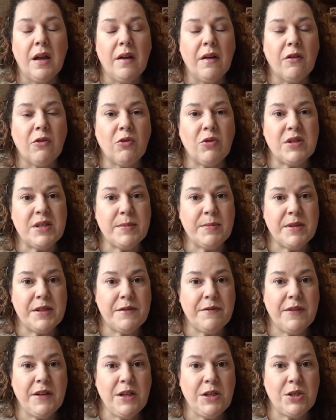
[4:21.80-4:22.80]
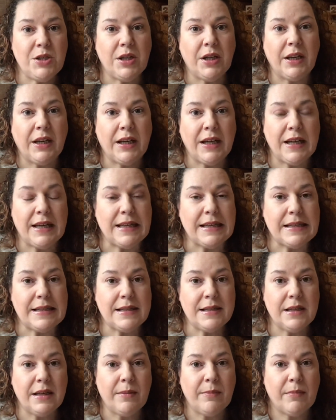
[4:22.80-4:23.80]
Christmas finishing kits
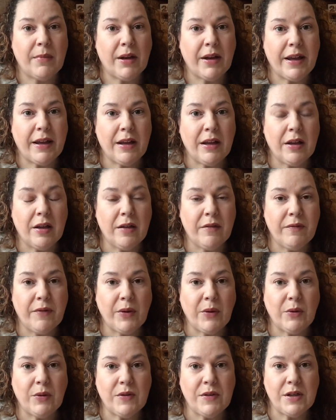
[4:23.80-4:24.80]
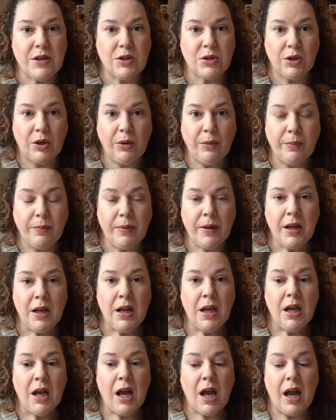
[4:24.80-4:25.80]
in my folksy shop.
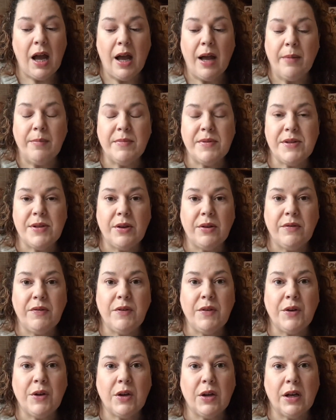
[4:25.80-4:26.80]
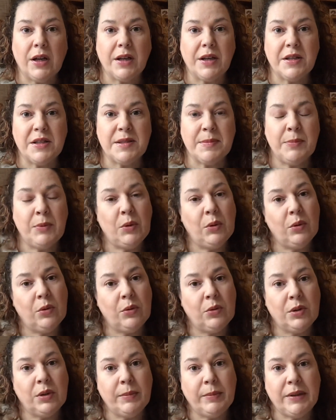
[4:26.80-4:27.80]
So if you've got like a small
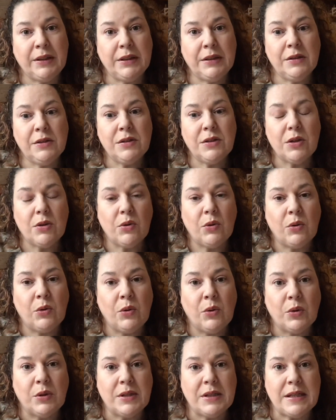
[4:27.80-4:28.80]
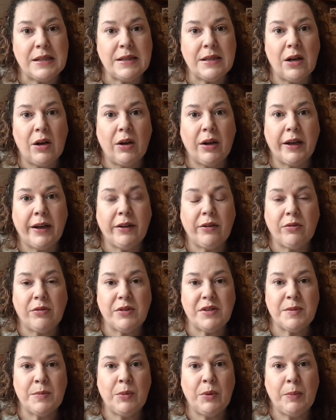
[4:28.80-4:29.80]
ornament or design or a
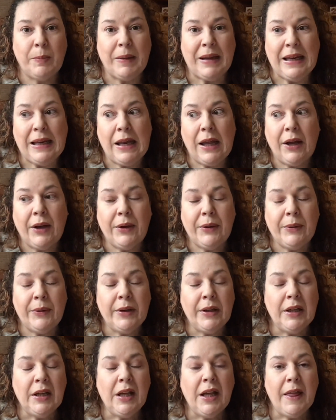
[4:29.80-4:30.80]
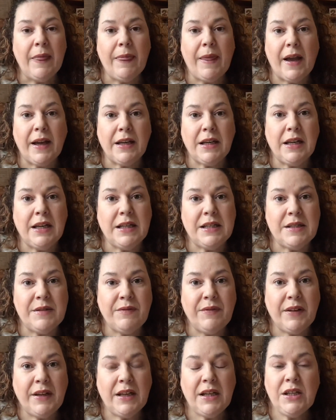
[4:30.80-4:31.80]
small pillow that you need to
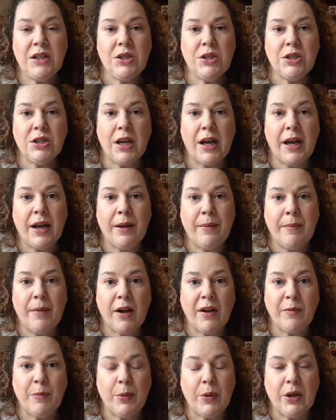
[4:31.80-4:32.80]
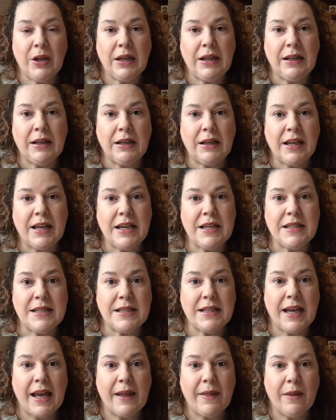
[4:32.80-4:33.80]
finish, I've put a little kit
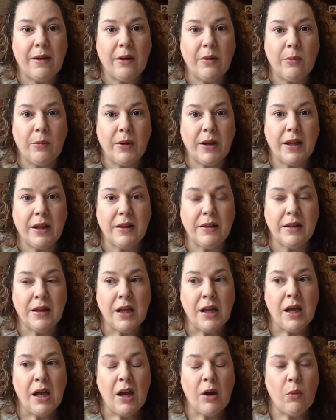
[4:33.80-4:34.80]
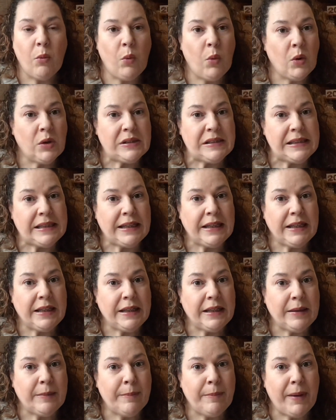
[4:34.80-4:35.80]
together with
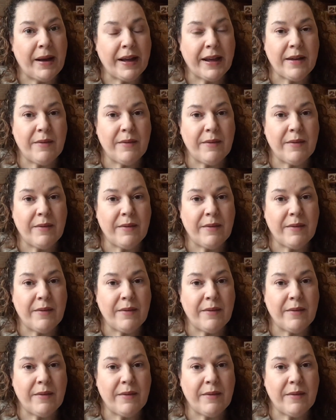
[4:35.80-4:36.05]
wadding, backing